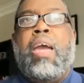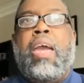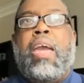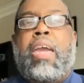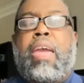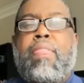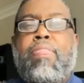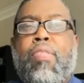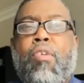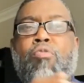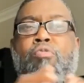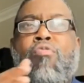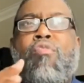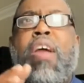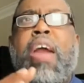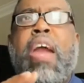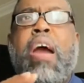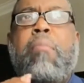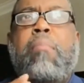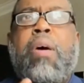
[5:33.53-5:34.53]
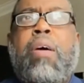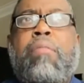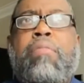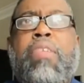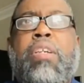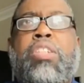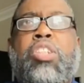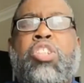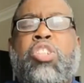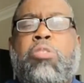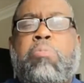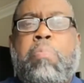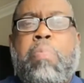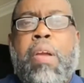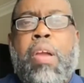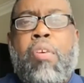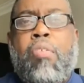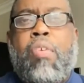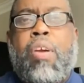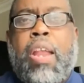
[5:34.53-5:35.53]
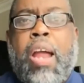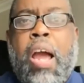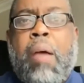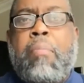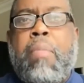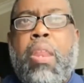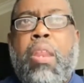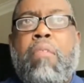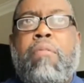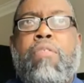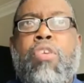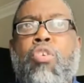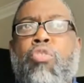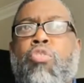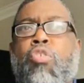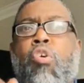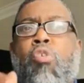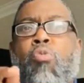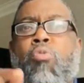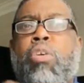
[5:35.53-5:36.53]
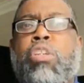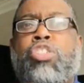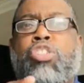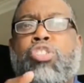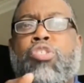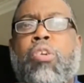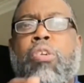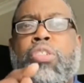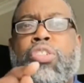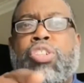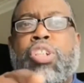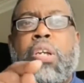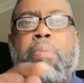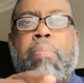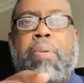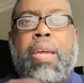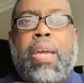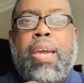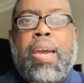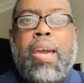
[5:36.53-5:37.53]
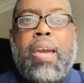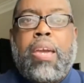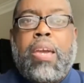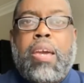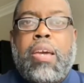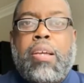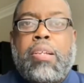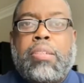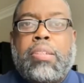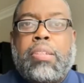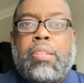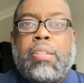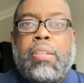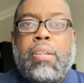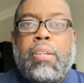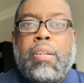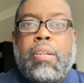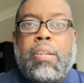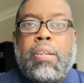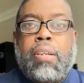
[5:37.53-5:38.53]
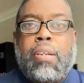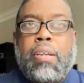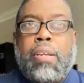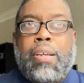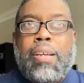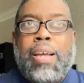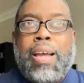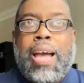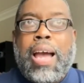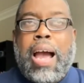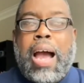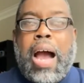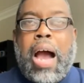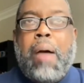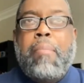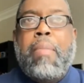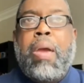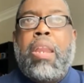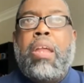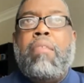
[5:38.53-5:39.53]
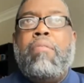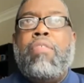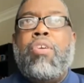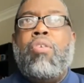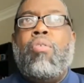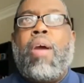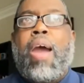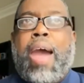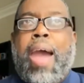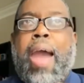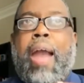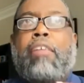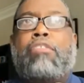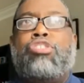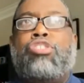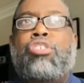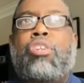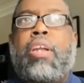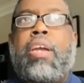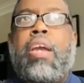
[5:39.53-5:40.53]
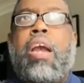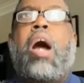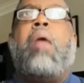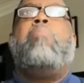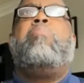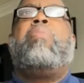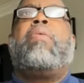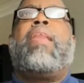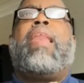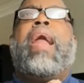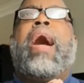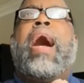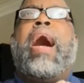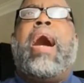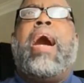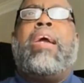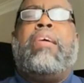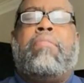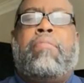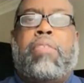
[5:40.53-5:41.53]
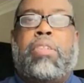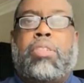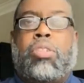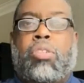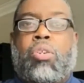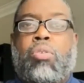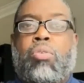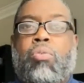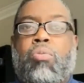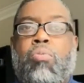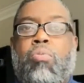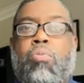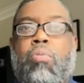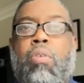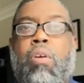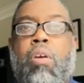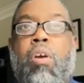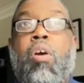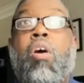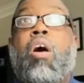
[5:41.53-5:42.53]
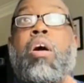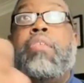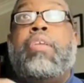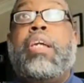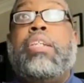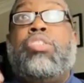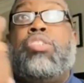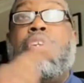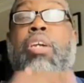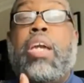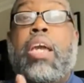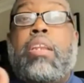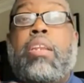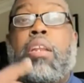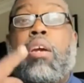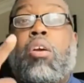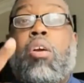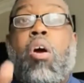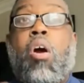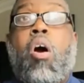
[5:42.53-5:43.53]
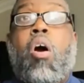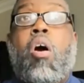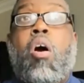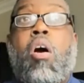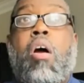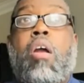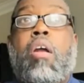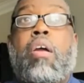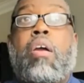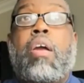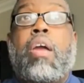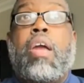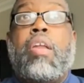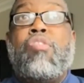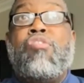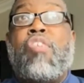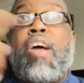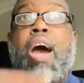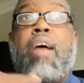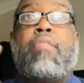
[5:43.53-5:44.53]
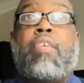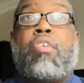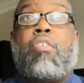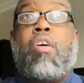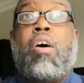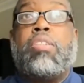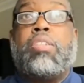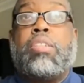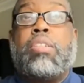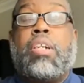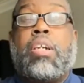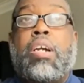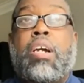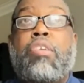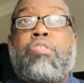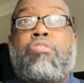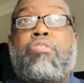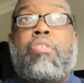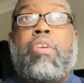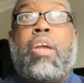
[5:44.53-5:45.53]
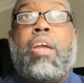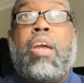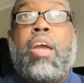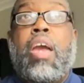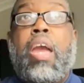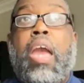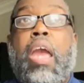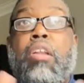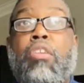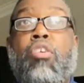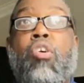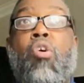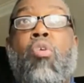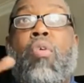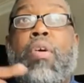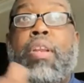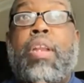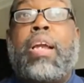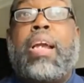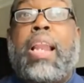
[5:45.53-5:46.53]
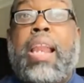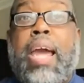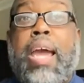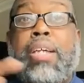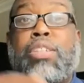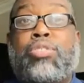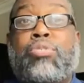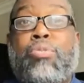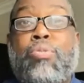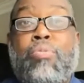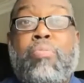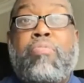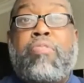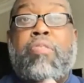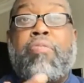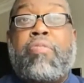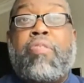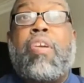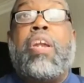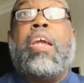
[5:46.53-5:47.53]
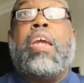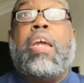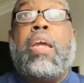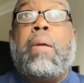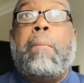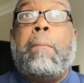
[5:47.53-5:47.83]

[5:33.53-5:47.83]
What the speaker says: In the realm of the spirit, how many of you know what your GPA is? How many of you actually applied for school? Or did you get in a car and drive across the country and go in the classroom for free?